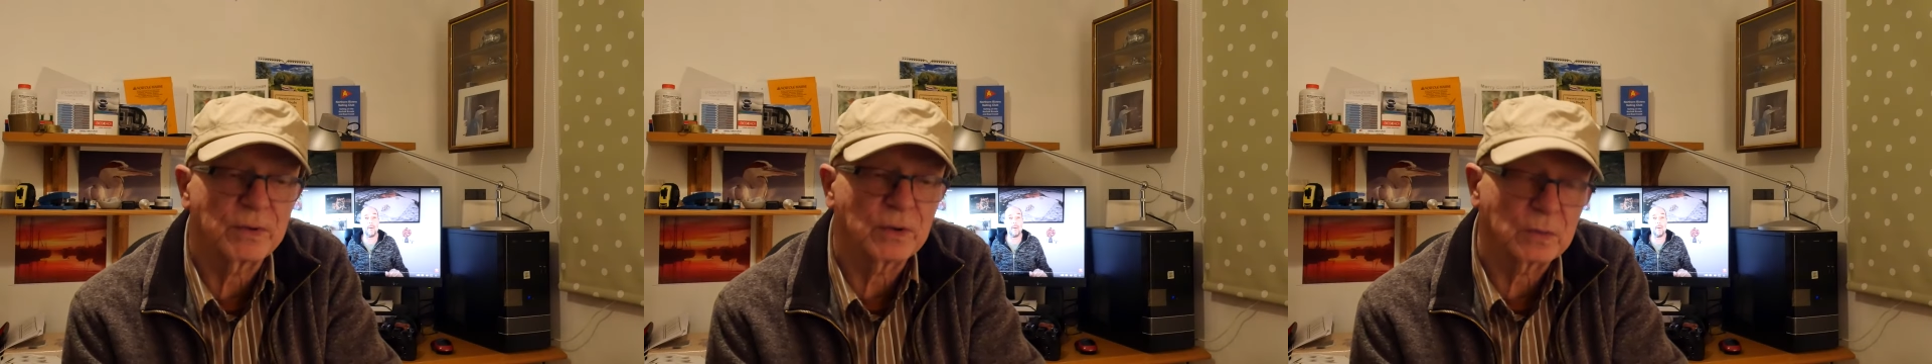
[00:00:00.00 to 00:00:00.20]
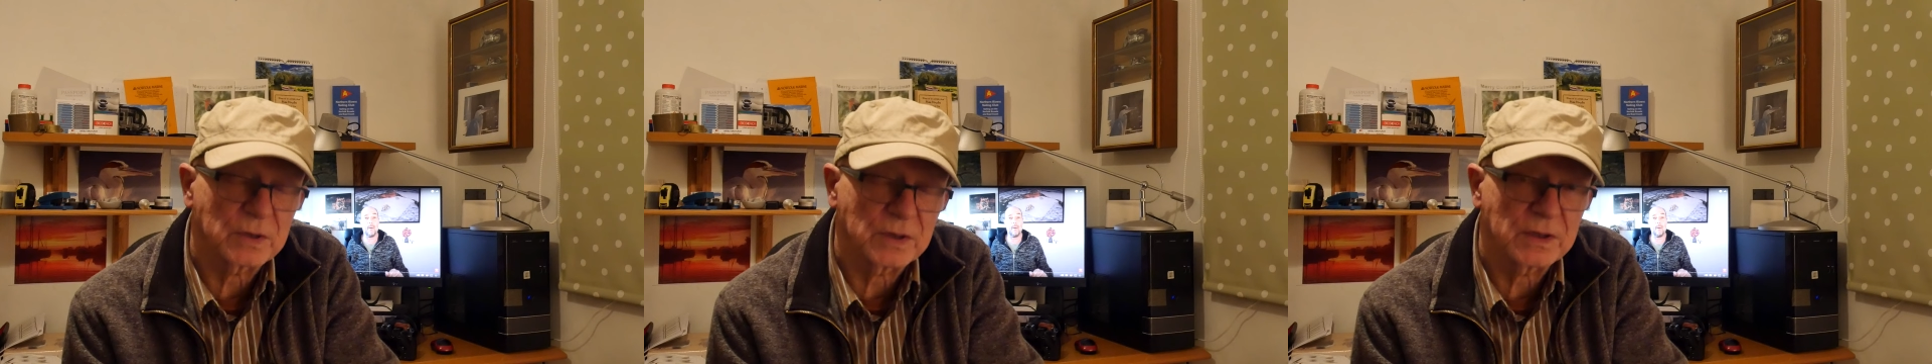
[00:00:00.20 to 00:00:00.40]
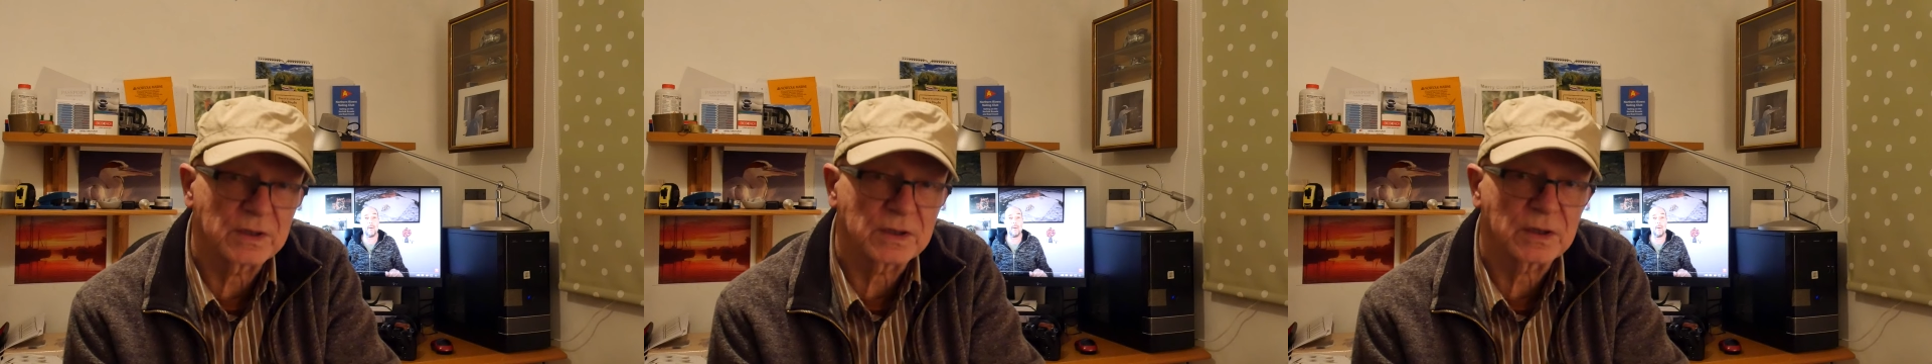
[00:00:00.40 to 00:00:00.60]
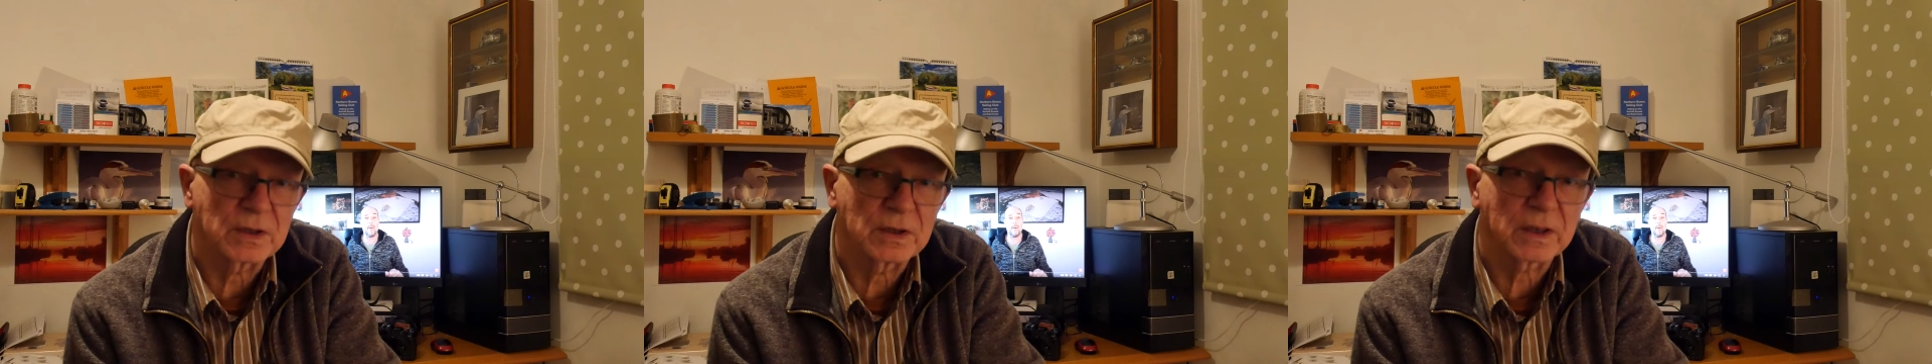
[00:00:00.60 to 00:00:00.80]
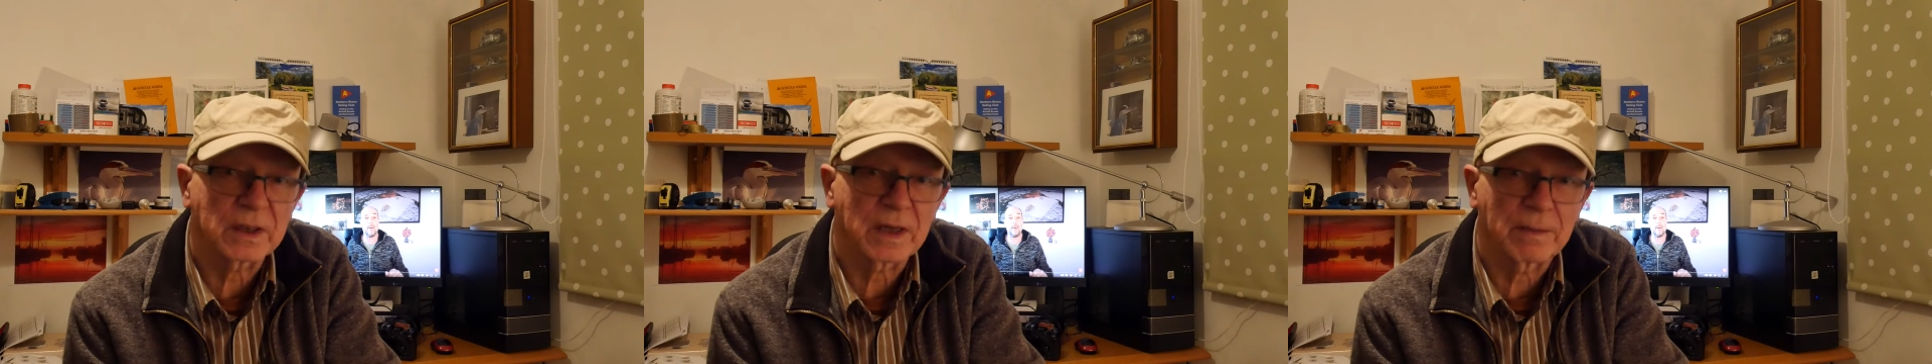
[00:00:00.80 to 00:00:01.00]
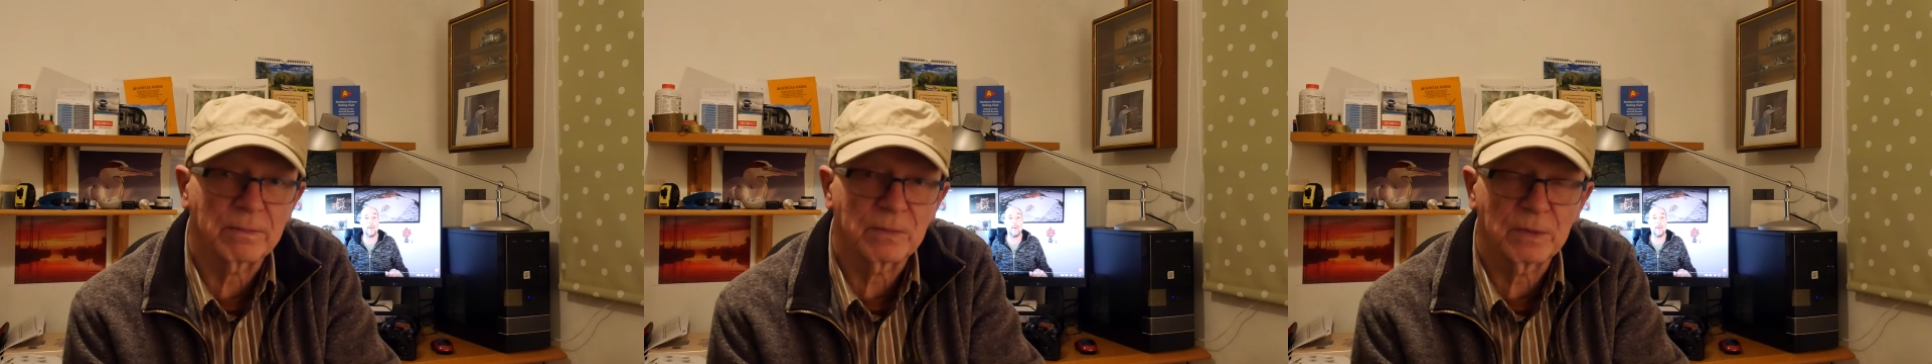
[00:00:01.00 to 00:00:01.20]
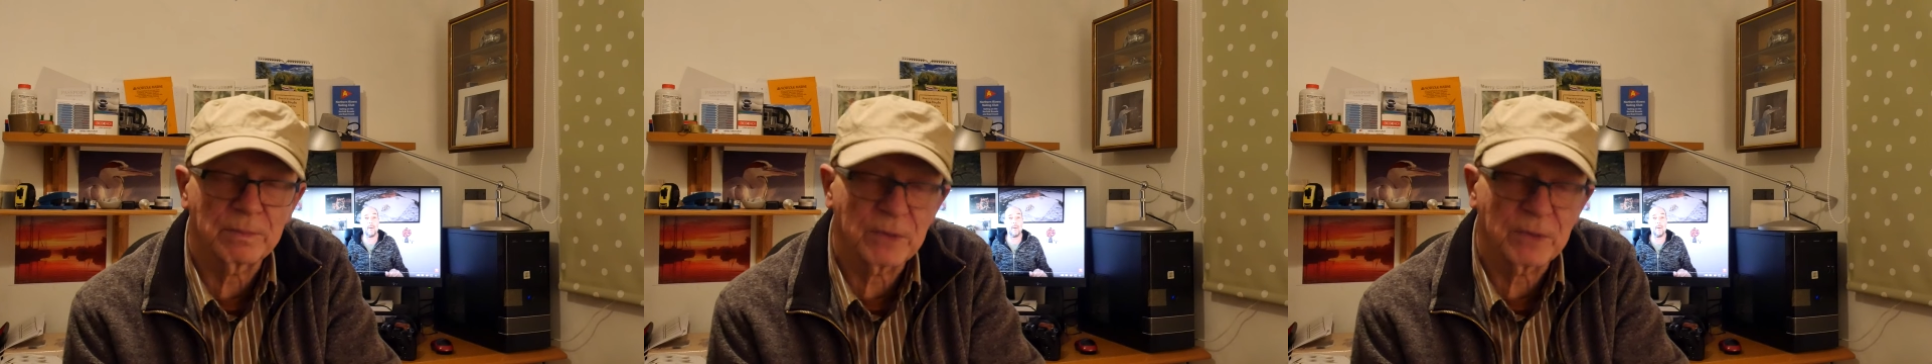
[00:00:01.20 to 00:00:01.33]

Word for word: built into the camera